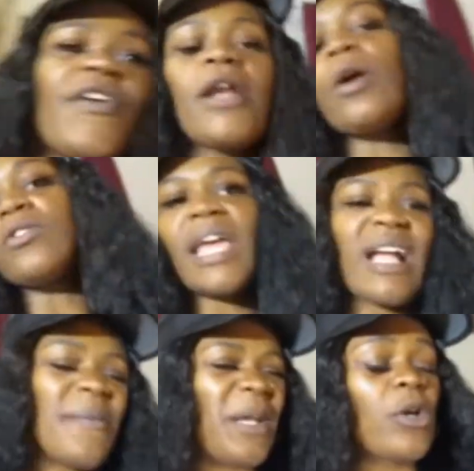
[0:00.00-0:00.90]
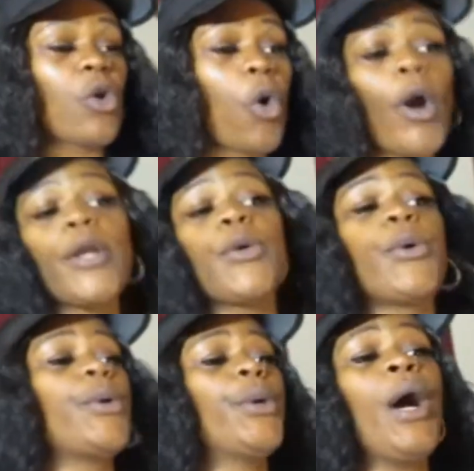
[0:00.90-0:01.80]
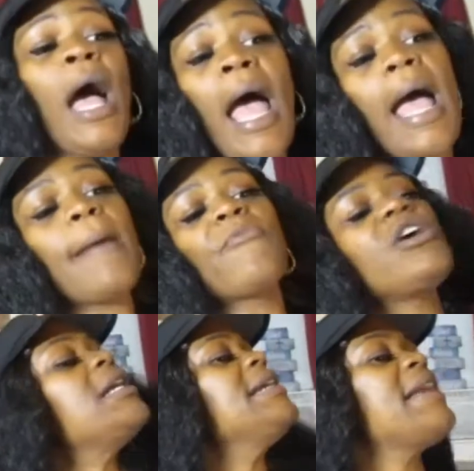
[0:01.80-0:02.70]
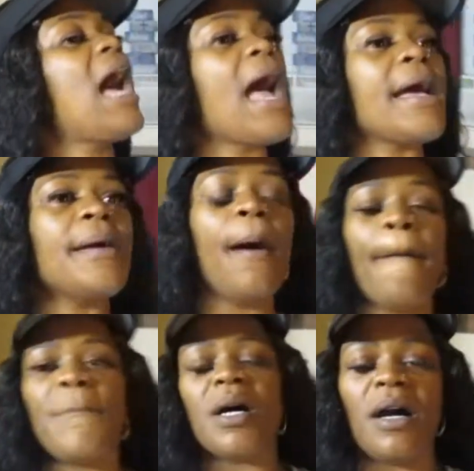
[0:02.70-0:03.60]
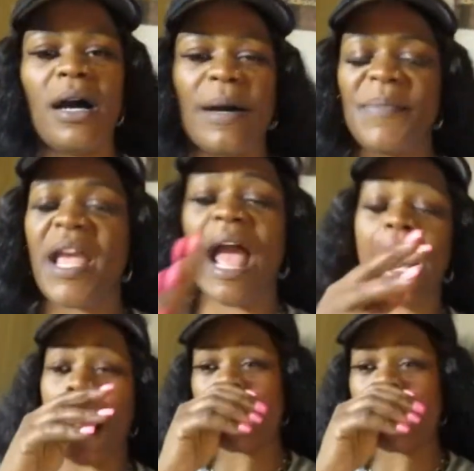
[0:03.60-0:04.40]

Don't think I'm ignoring you. I'm really not. But yeah, I got